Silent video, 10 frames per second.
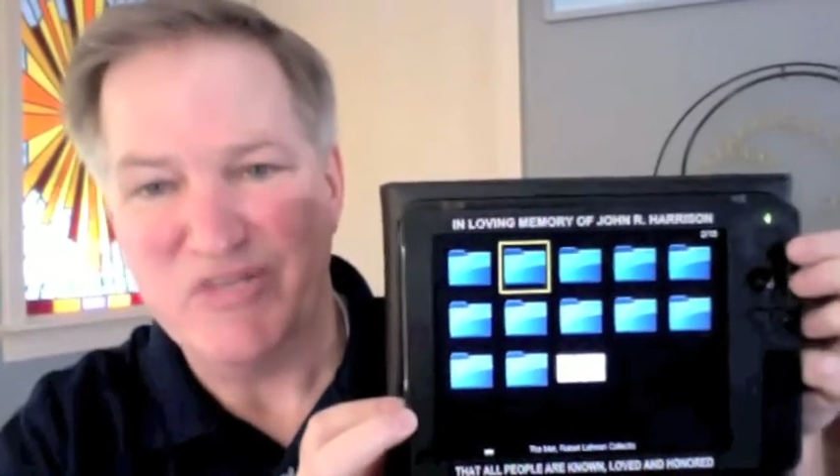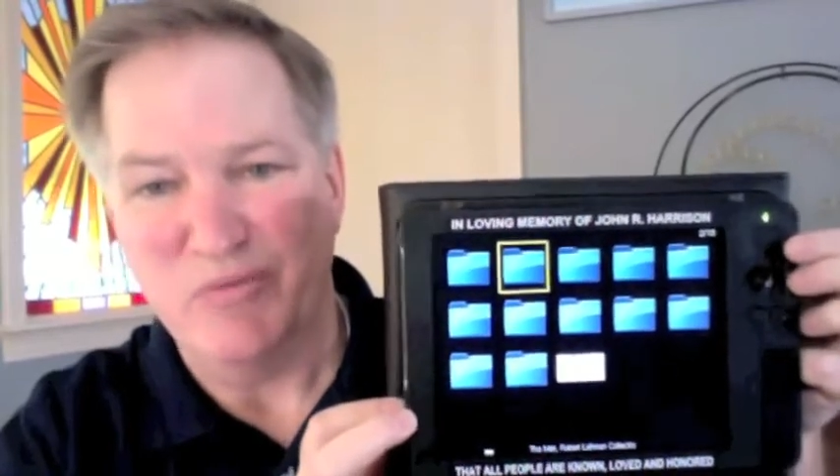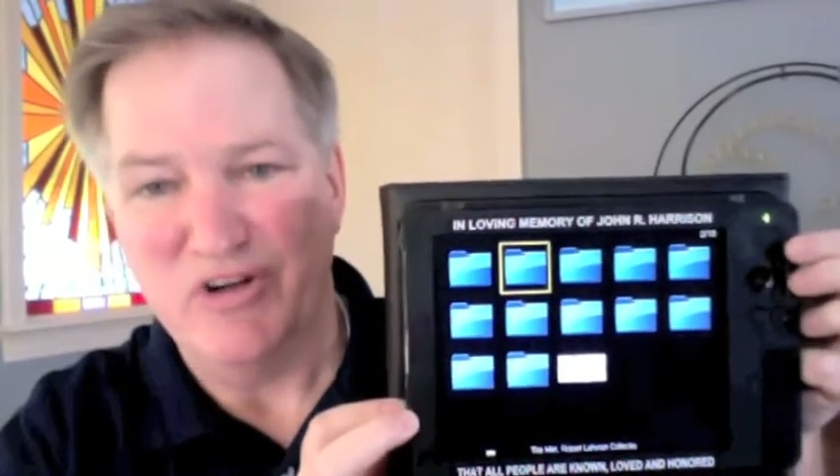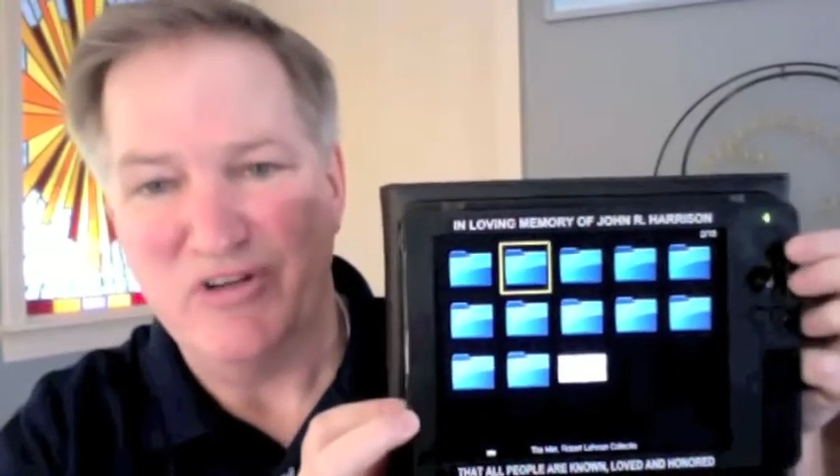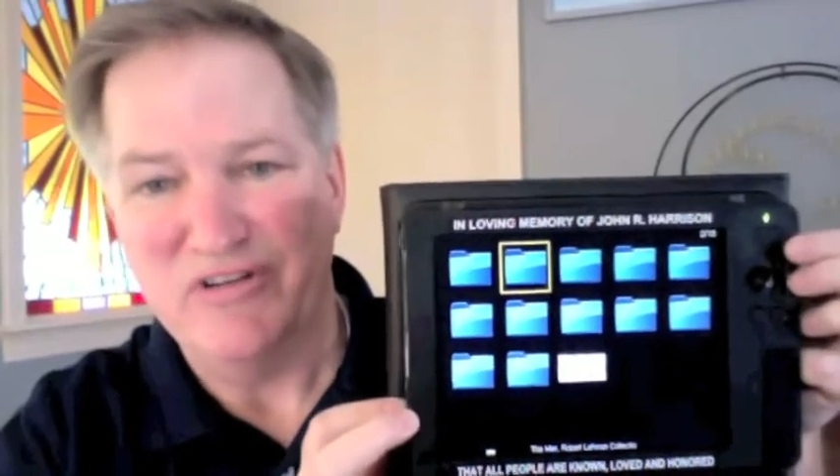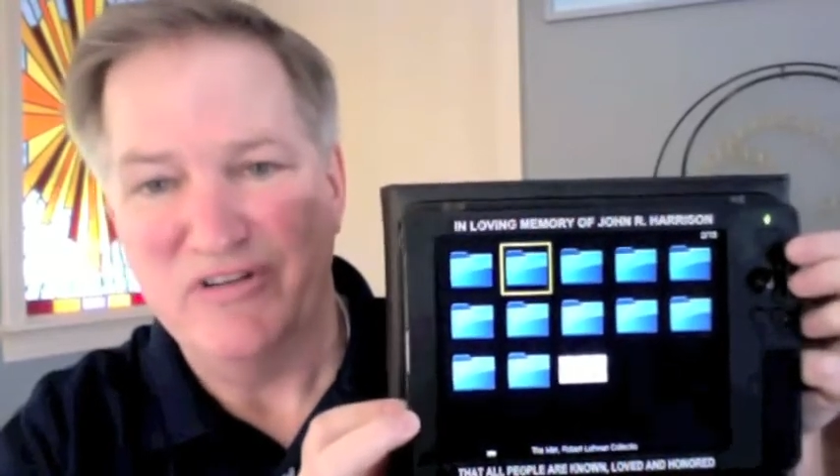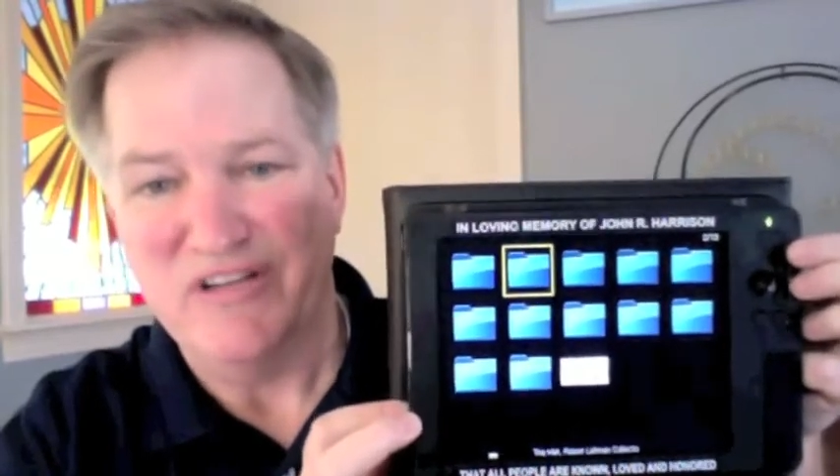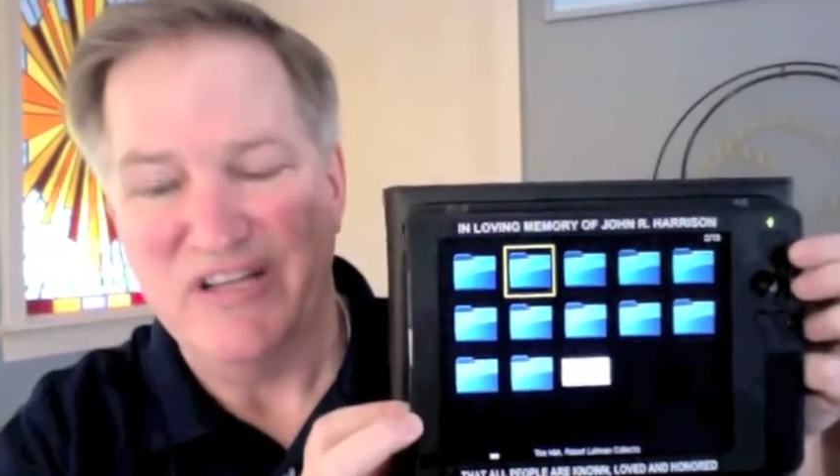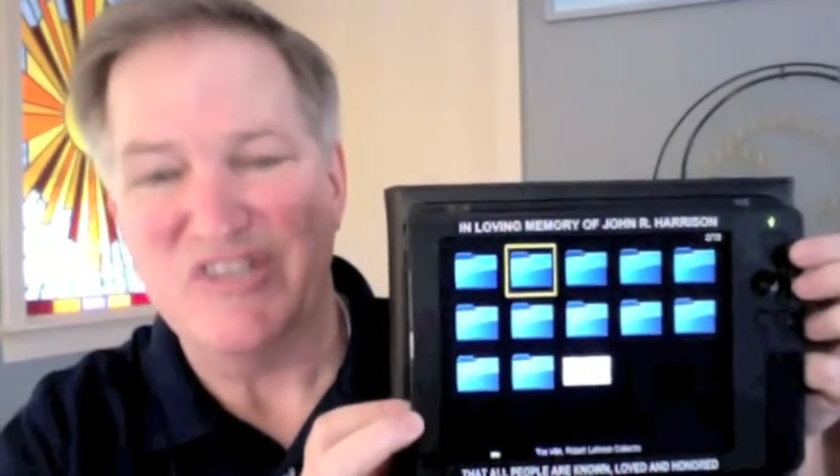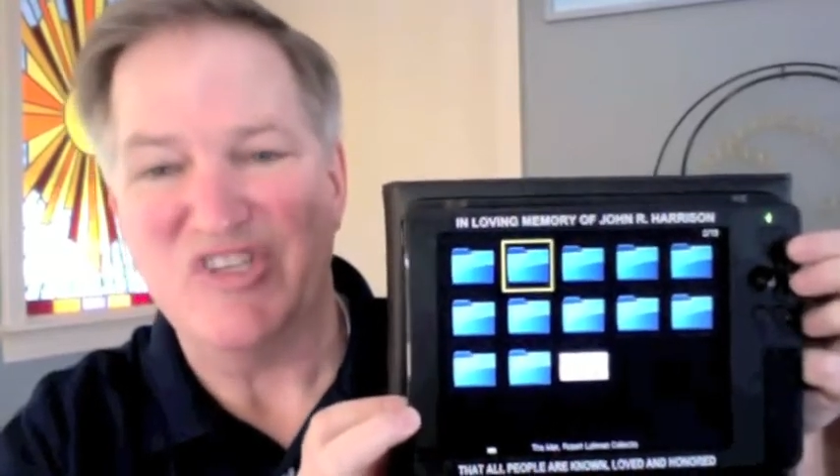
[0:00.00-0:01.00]
book
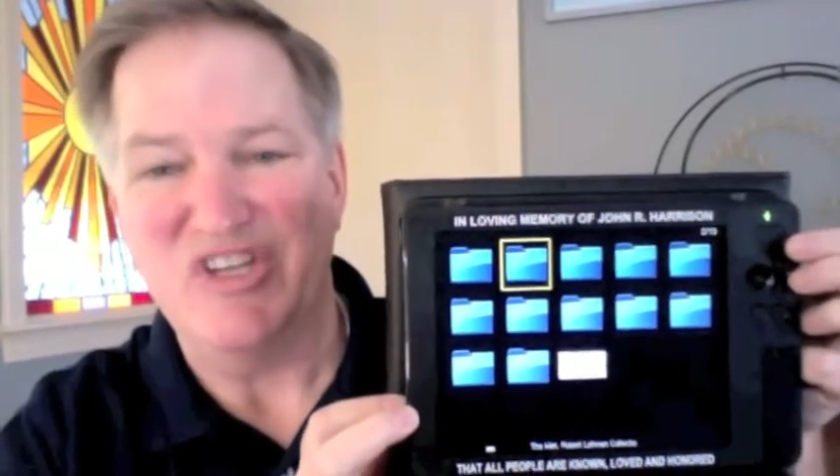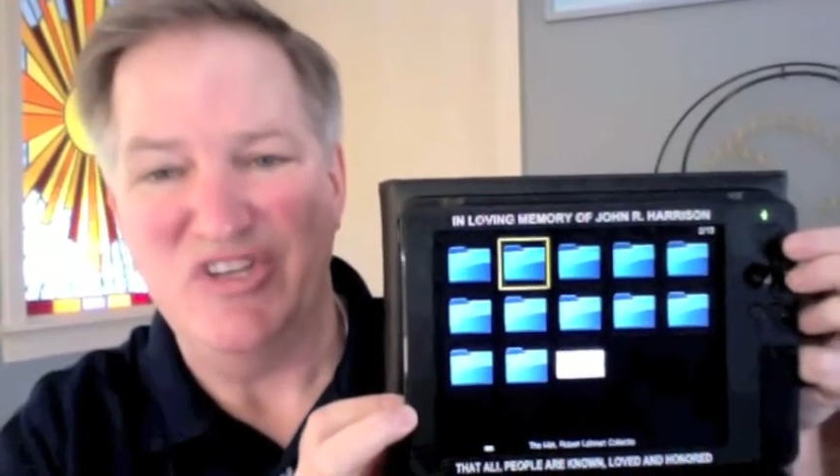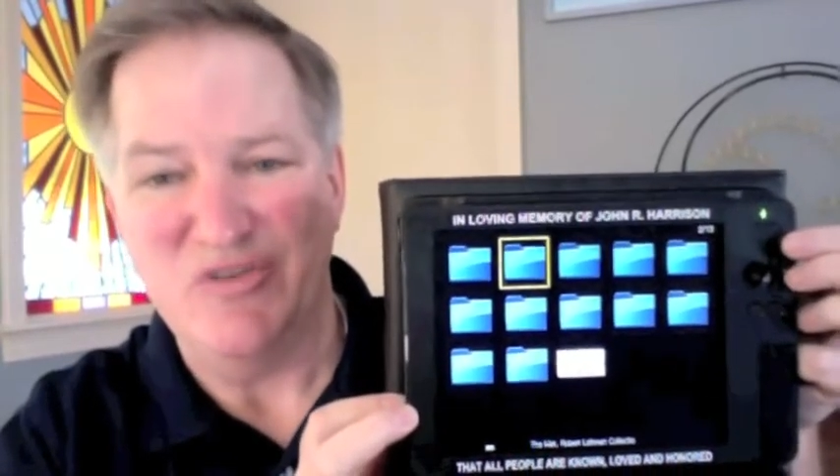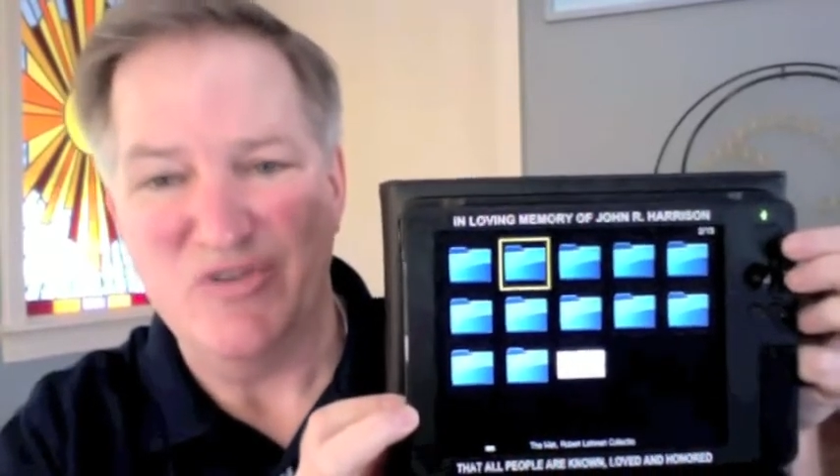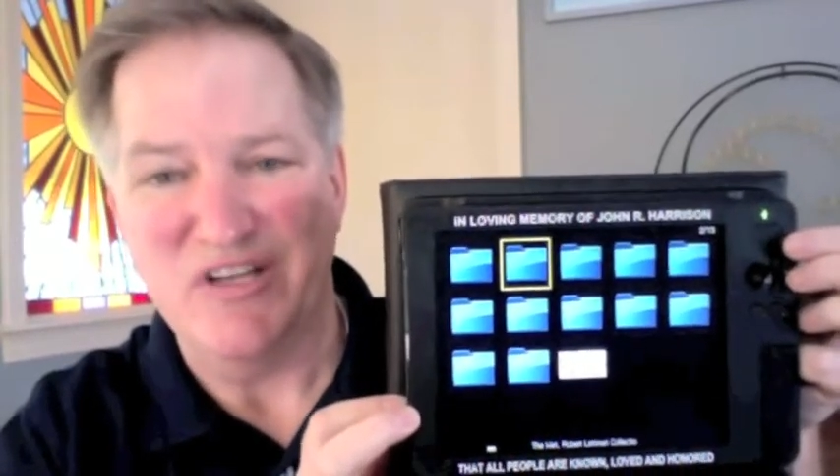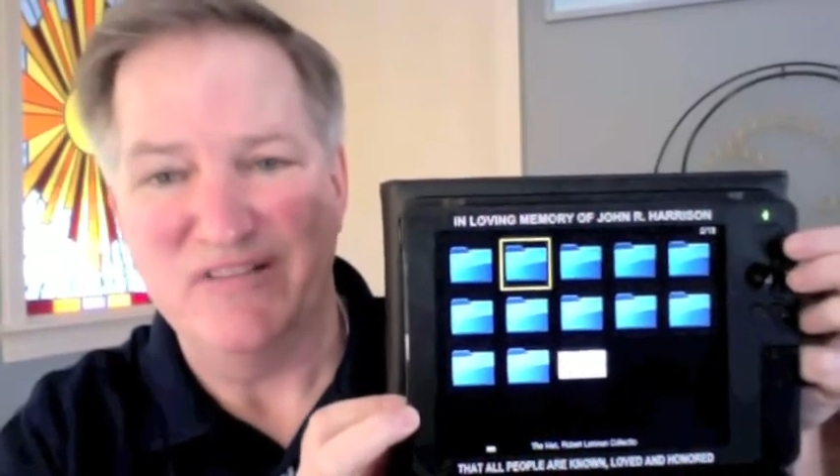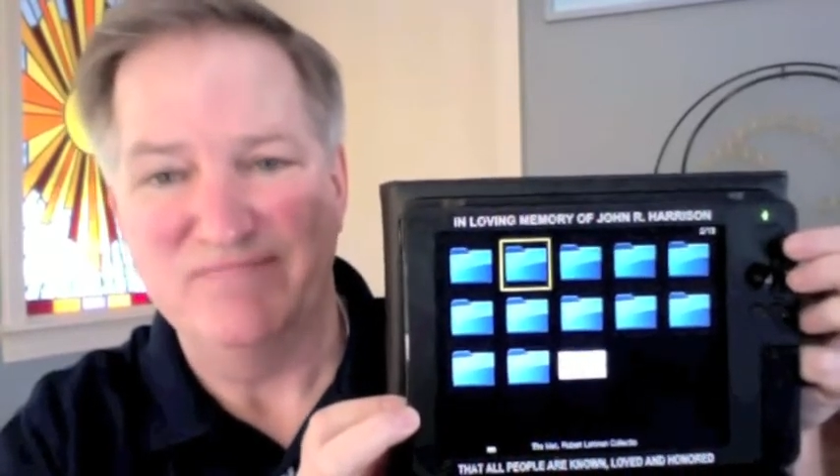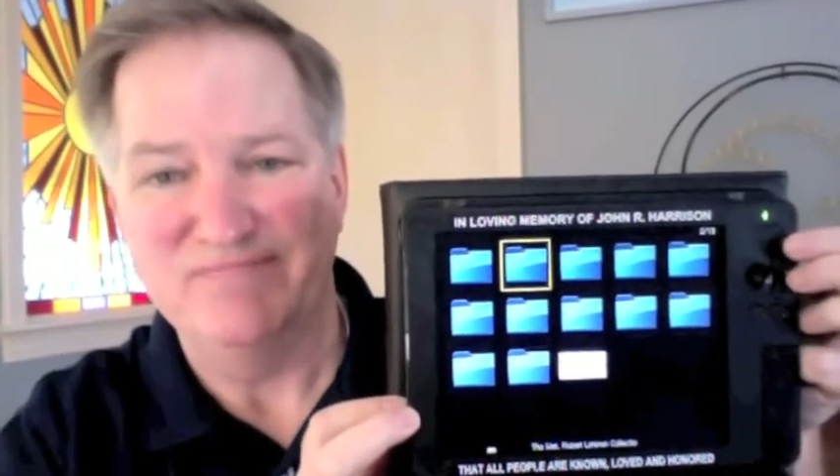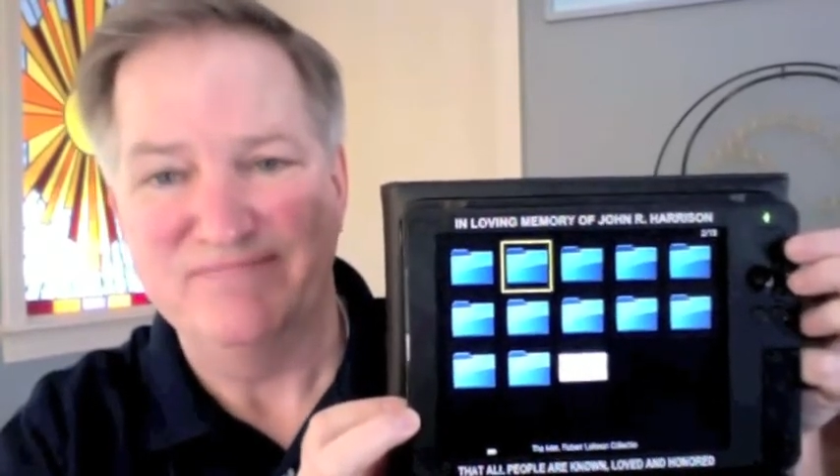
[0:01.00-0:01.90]
is to use it.